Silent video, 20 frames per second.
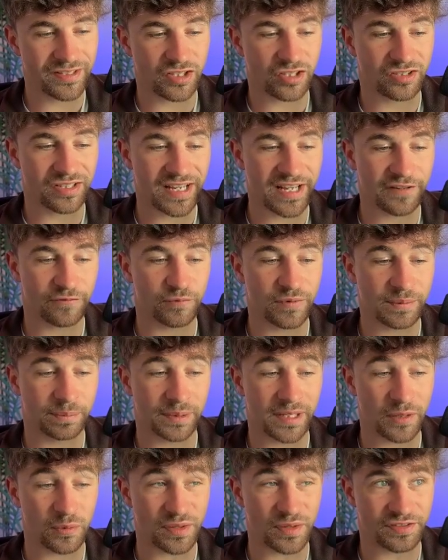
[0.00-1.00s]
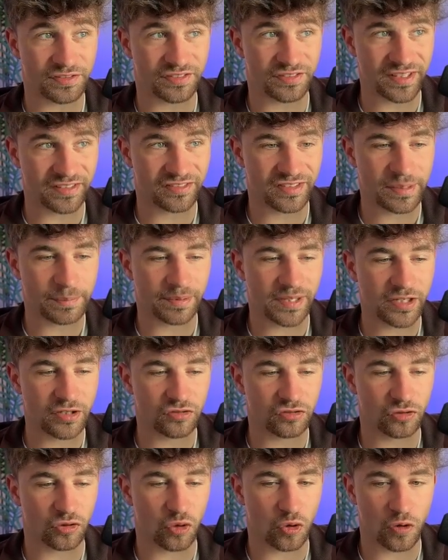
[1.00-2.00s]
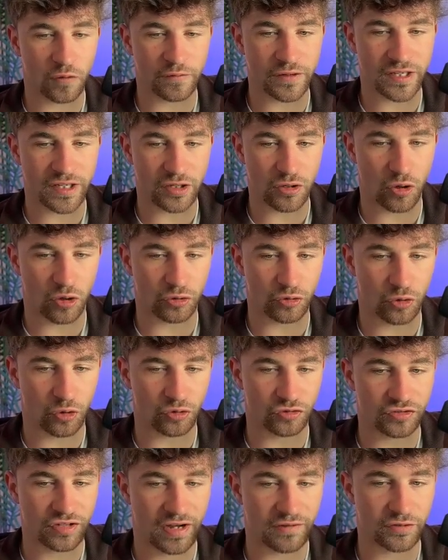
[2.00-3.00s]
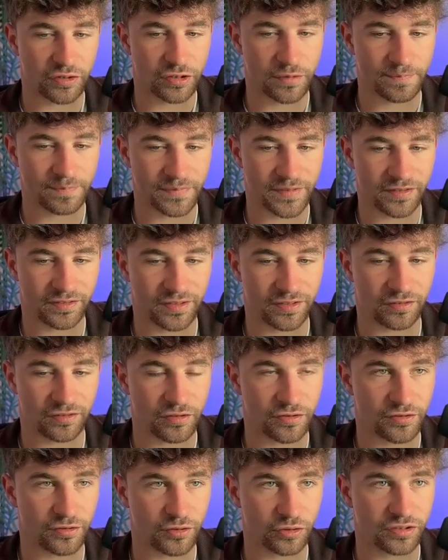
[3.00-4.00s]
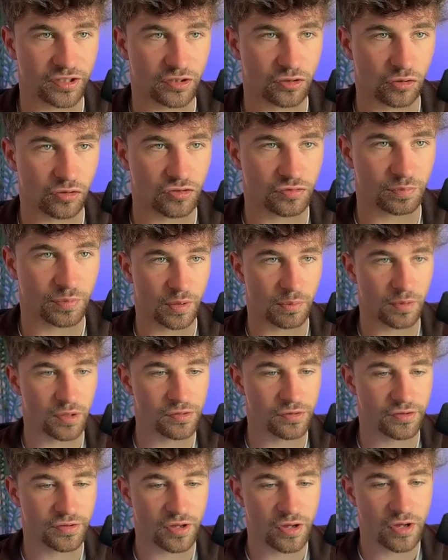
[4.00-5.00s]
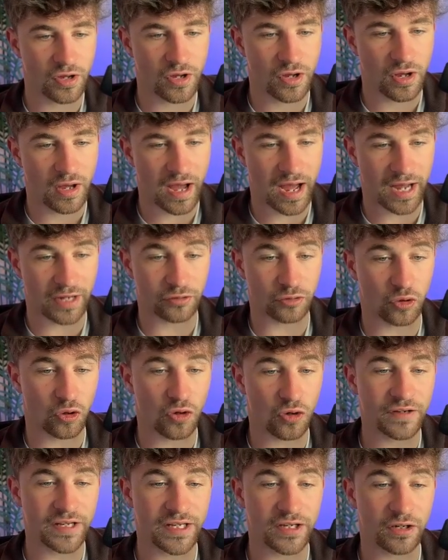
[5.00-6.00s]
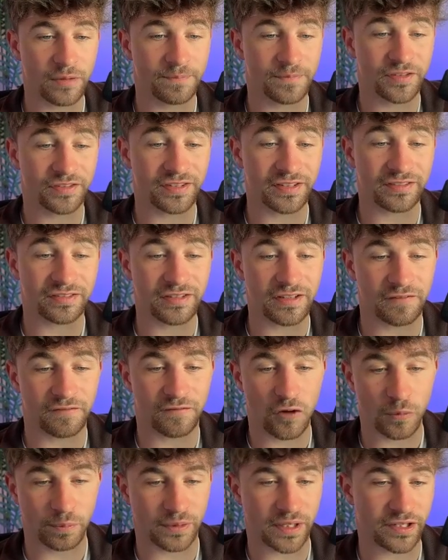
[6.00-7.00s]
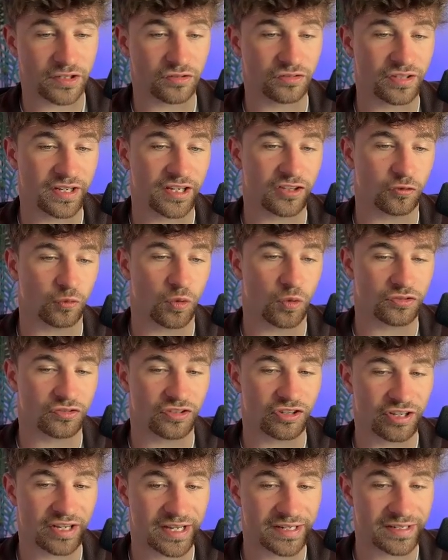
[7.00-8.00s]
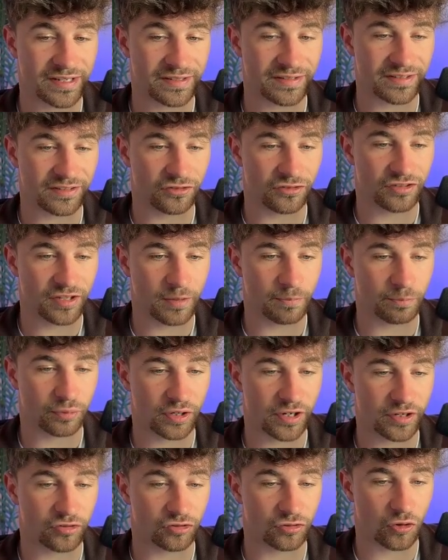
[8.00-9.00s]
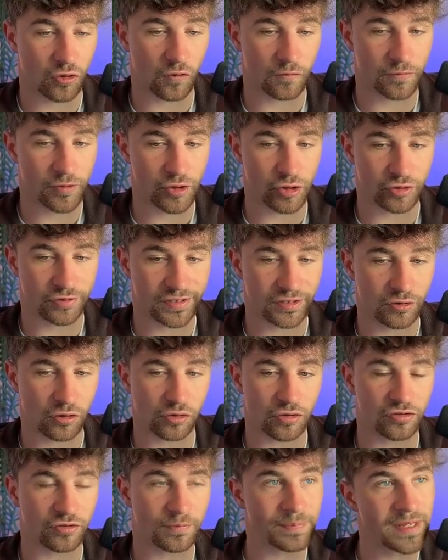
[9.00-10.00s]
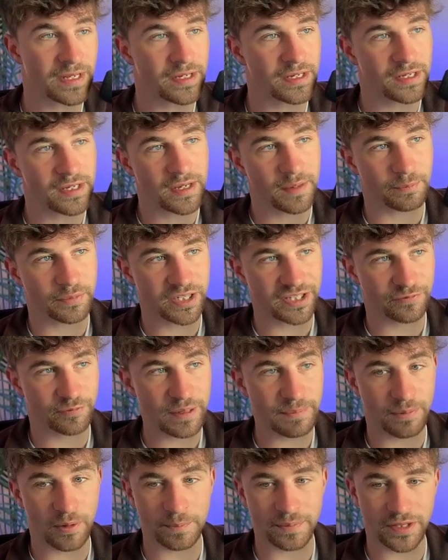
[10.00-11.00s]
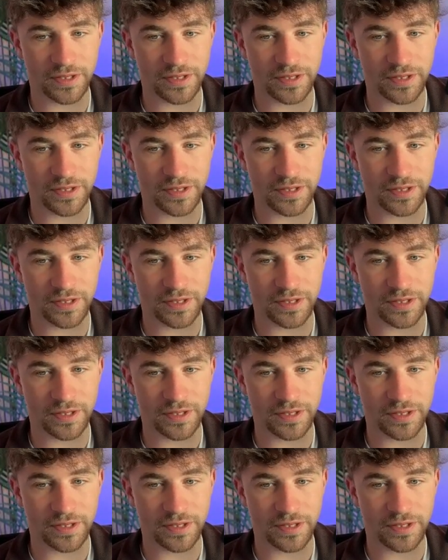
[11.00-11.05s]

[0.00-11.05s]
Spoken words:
that if we play with 60 players over here on Host Havoc, this is $30 month. And over here, 64 players is once again the same price of $30. But if we bump